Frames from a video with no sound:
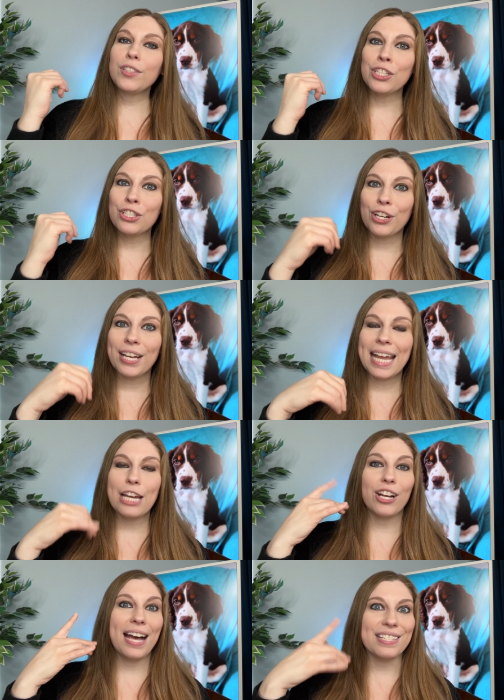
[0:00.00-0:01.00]
So you're going to
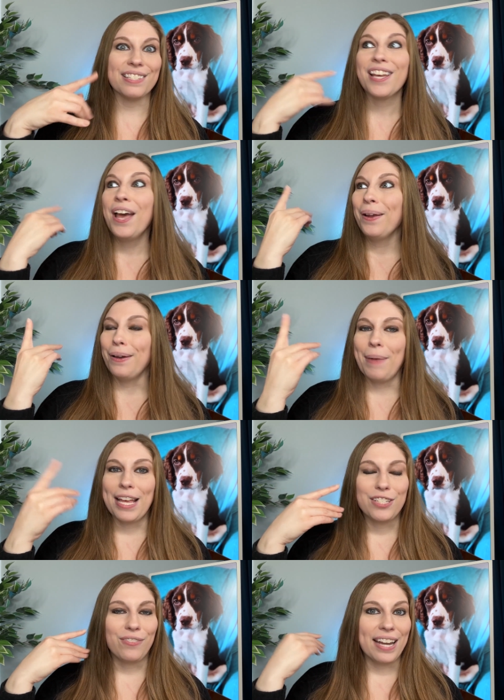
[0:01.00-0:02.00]
get your cousins, your
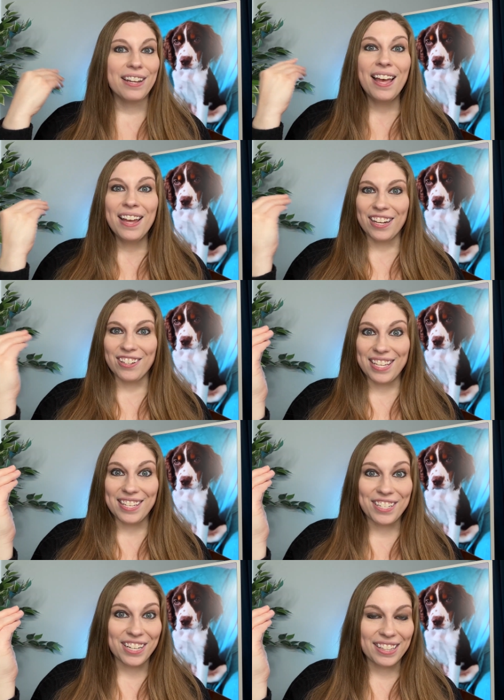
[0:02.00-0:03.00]
best friend, your
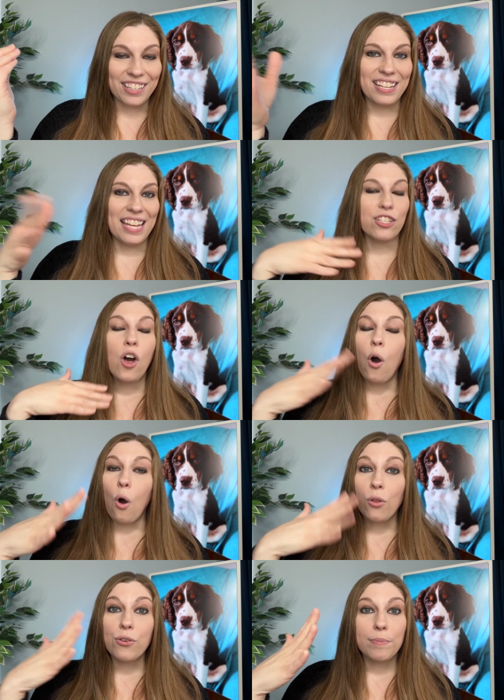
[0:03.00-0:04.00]
sister and their kids,
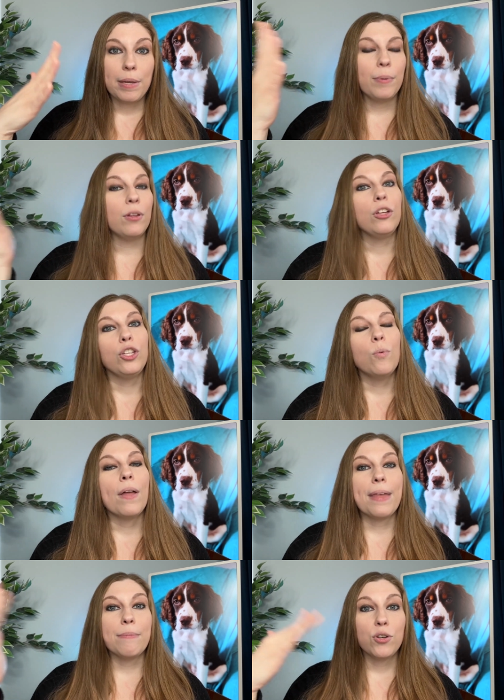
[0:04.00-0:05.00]
all those people. You
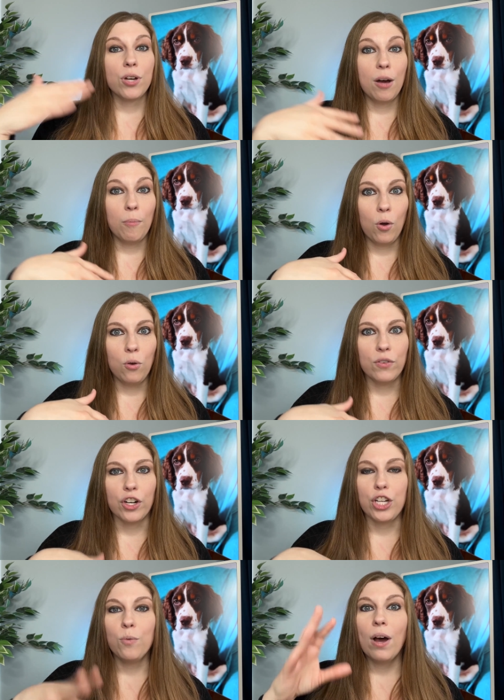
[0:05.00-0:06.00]
want them to come over,
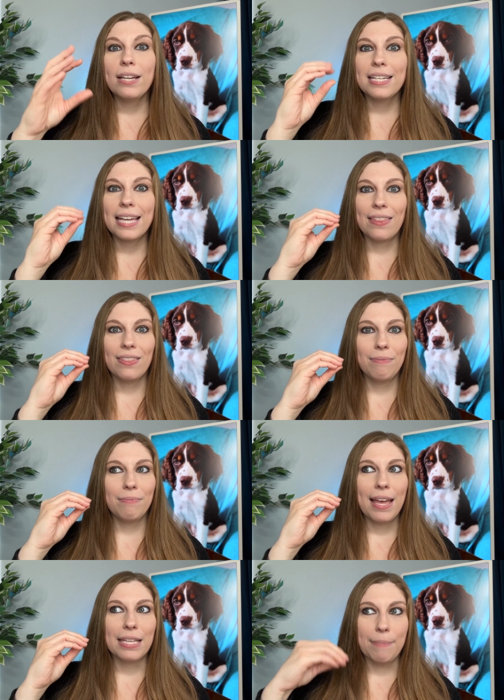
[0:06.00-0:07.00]
and you want to get
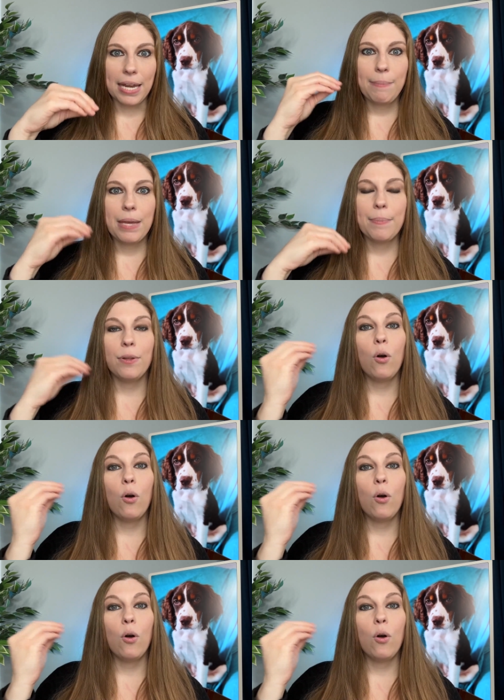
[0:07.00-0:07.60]
as many people